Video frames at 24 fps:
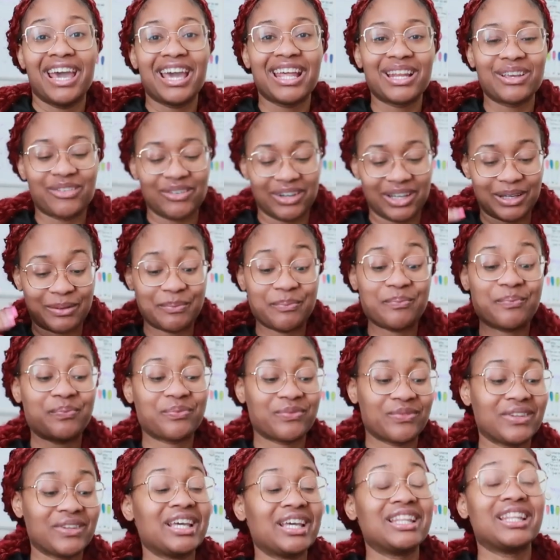Anyway,
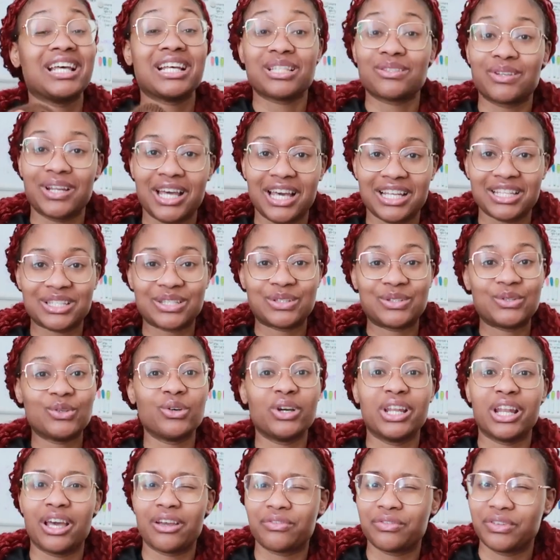that's what I had to
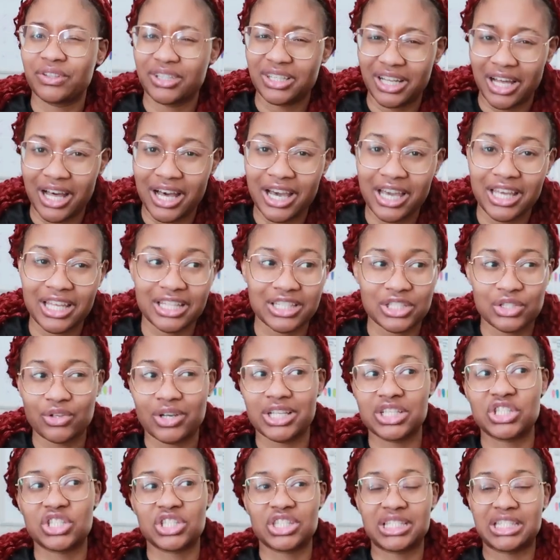do and I forgot and so
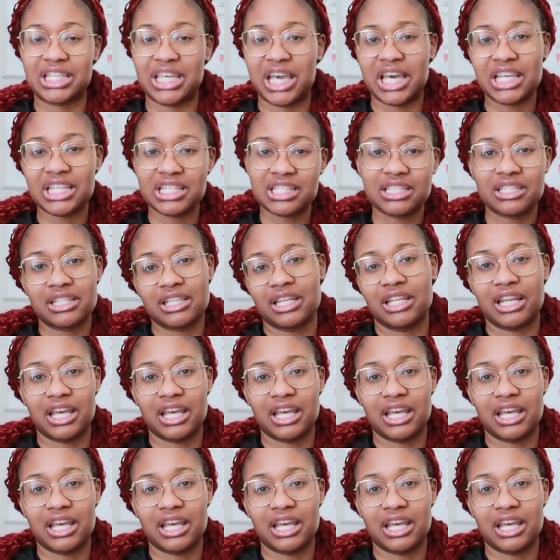I just guessed